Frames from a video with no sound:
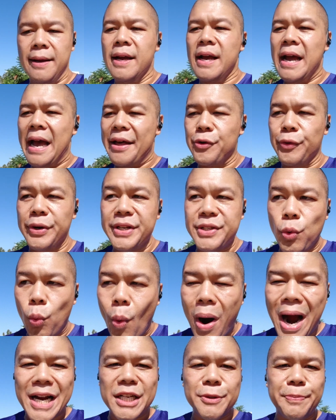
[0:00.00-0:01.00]
And the reason
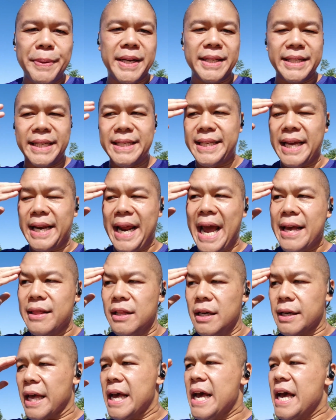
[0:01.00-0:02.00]
why is because he said, hey,
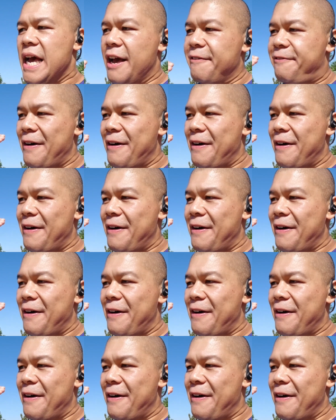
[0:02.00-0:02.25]
look, if